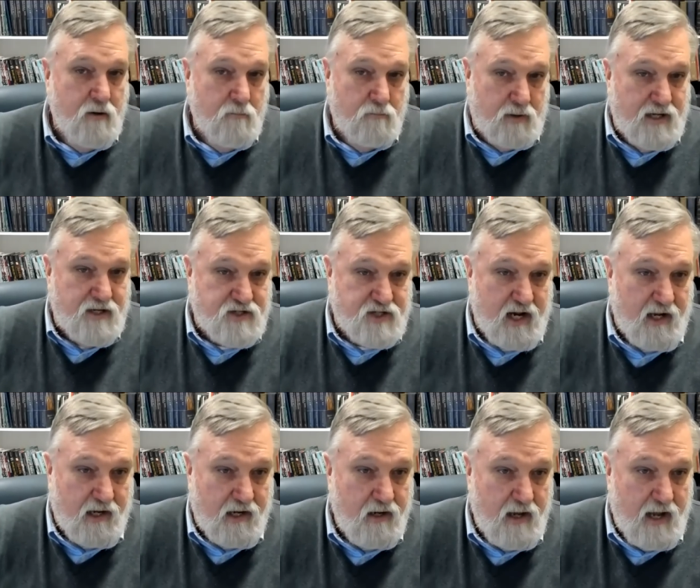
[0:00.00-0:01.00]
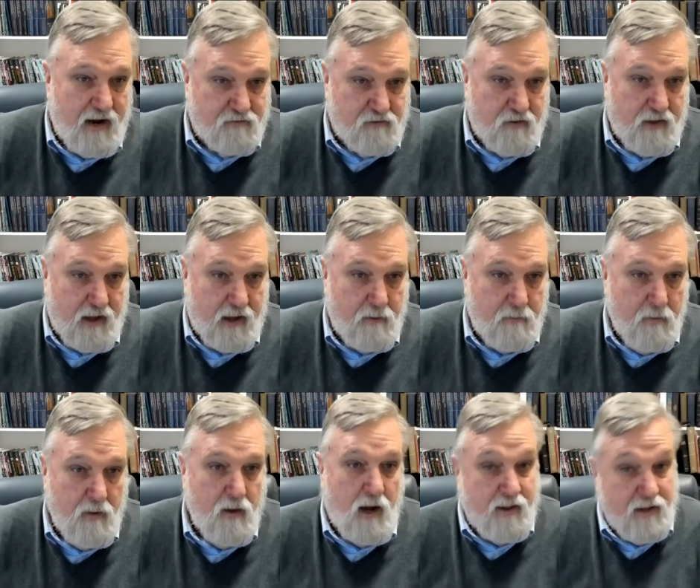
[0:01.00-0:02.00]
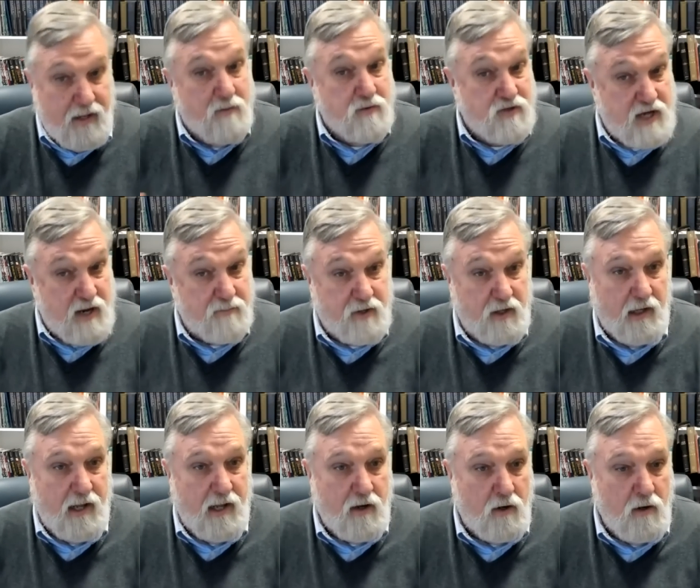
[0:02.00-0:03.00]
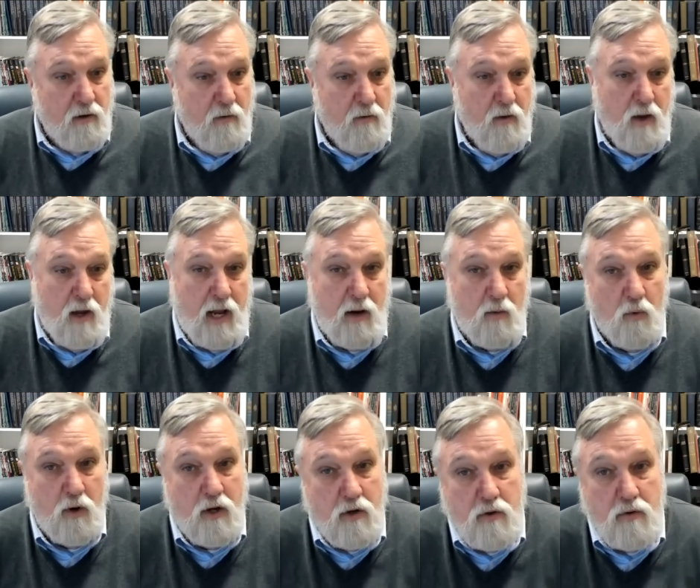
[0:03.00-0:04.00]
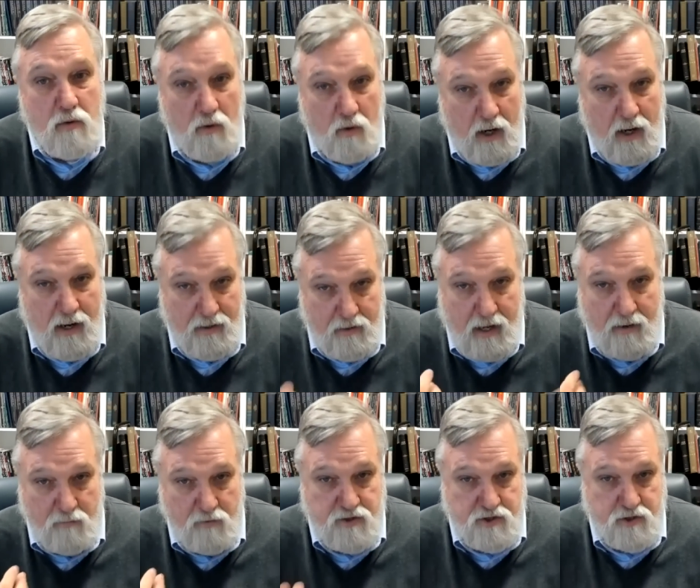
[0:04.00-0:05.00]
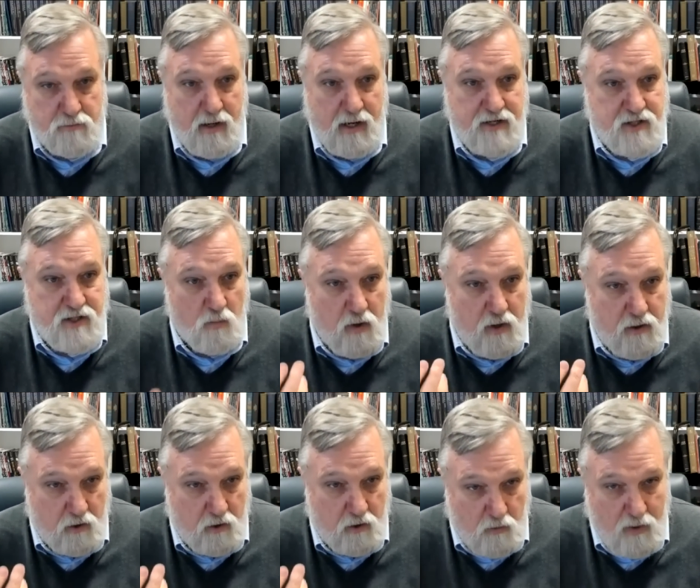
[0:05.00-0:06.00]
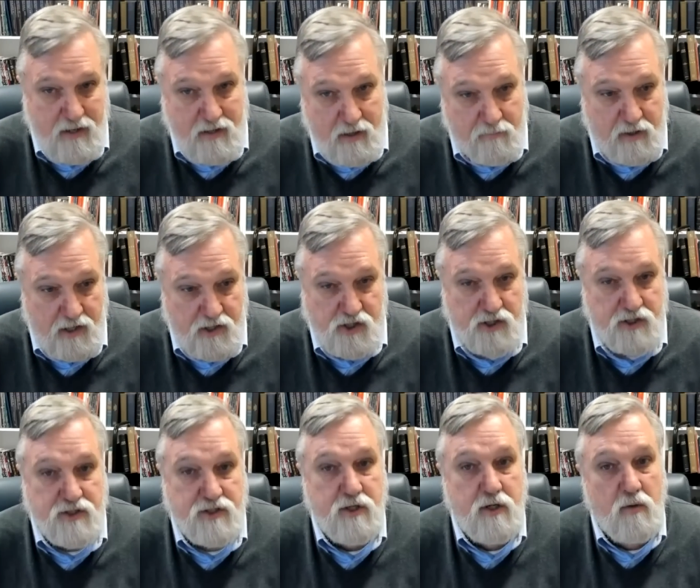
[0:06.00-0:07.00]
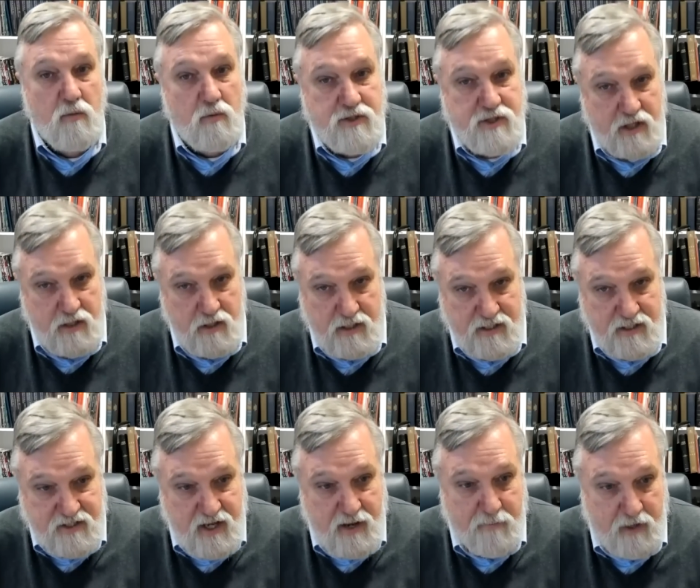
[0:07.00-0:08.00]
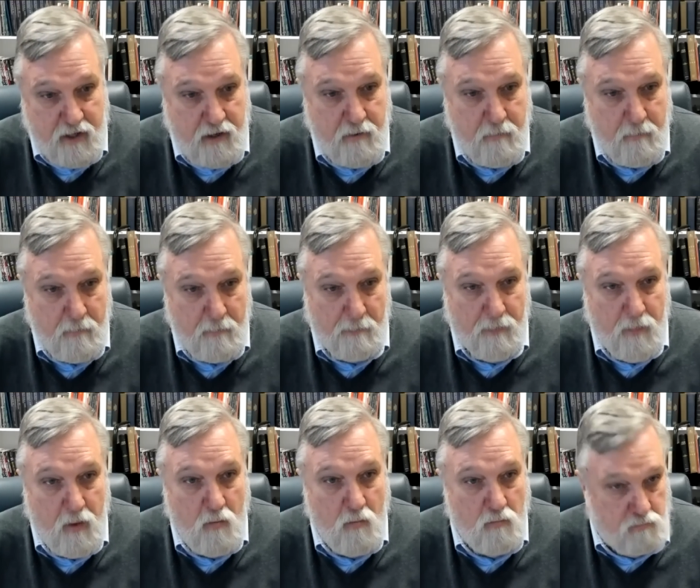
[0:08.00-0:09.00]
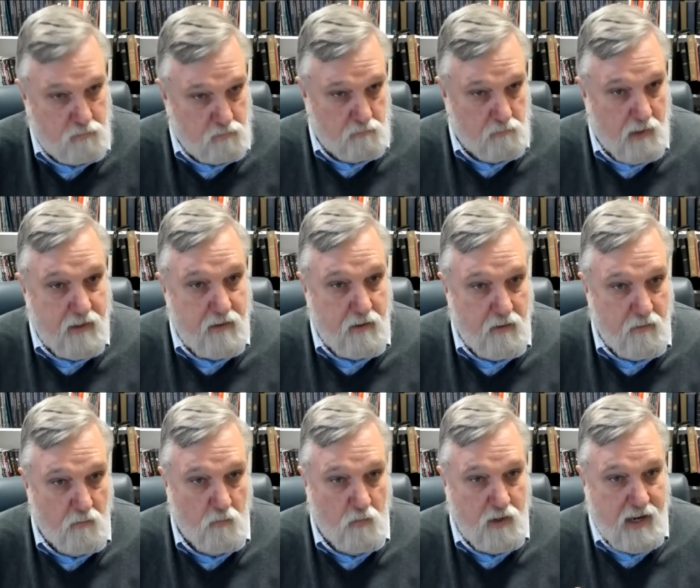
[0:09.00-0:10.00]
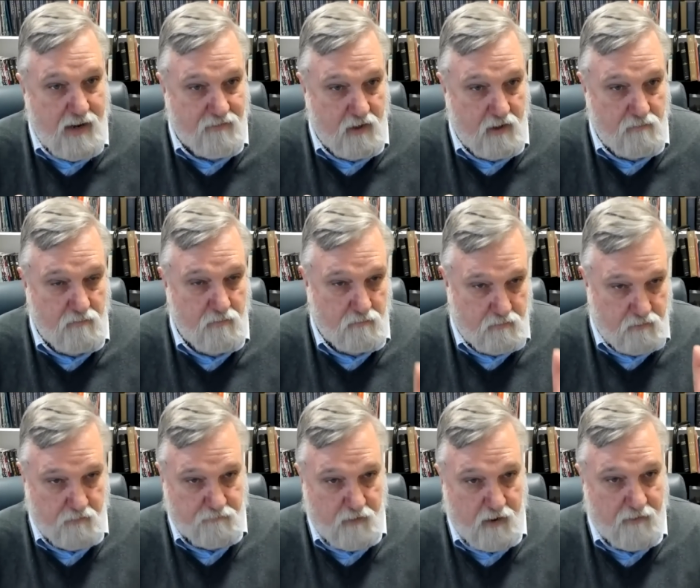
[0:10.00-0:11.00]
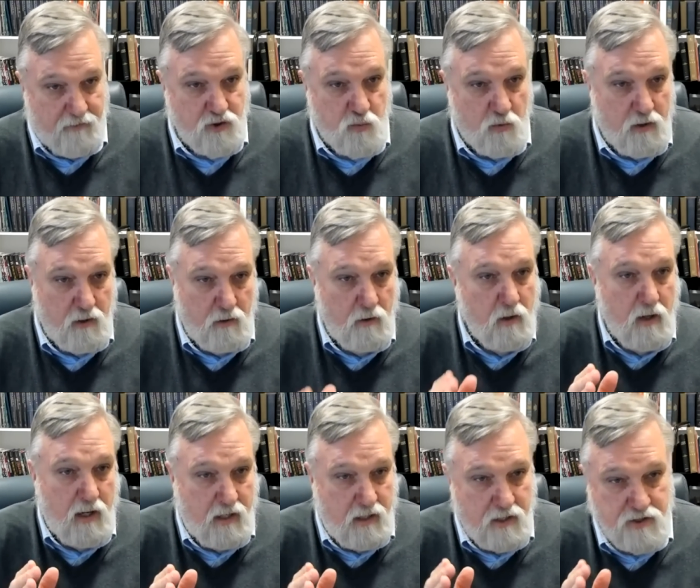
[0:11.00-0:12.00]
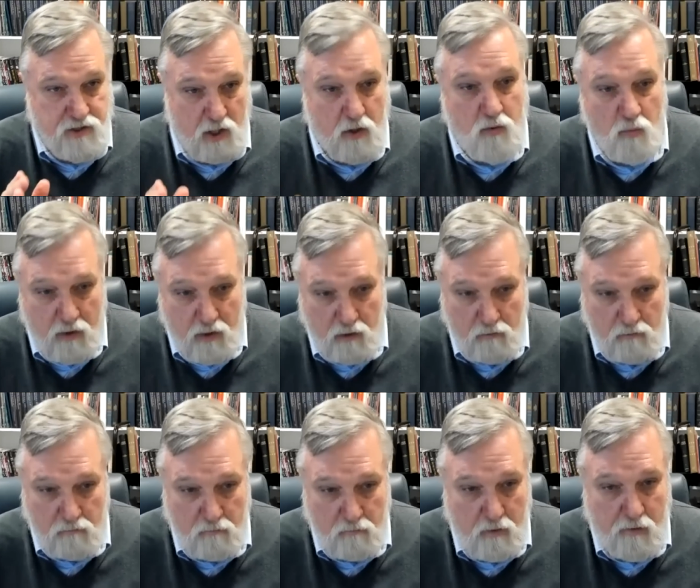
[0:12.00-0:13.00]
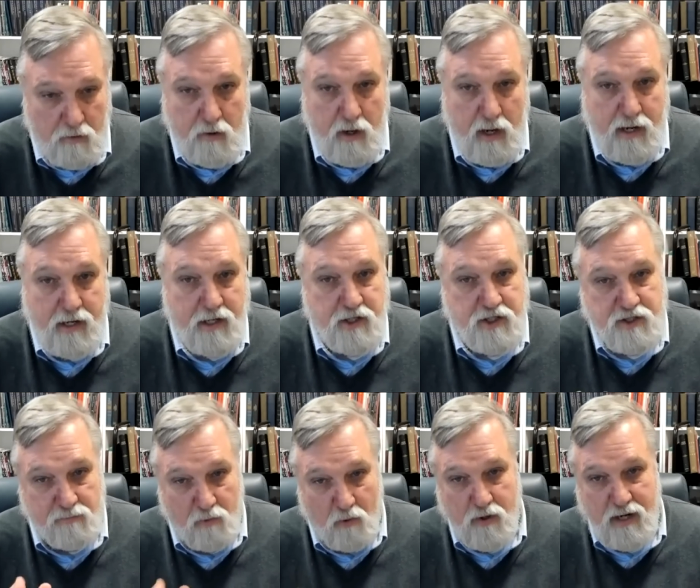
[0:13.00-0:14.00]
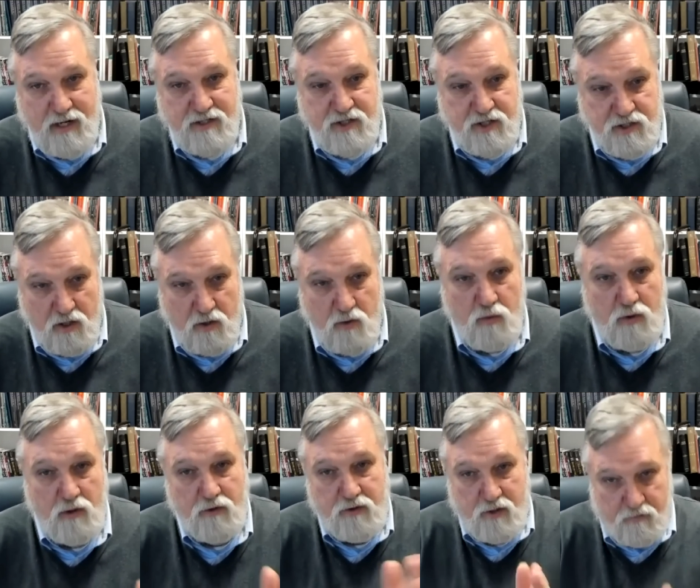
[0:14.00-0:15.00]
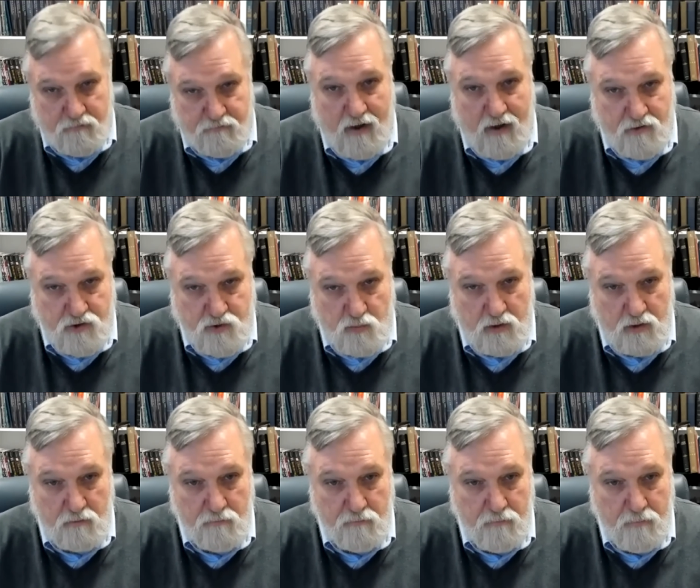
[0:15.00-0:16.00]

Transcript: plain sailing after that. I think he was tempted later, and we knew. I, I would surmise that one of the great temptations was in Gethsemane. Right, it, we have a the Father's will and His own will, and he subordinates his own will to the Father's will.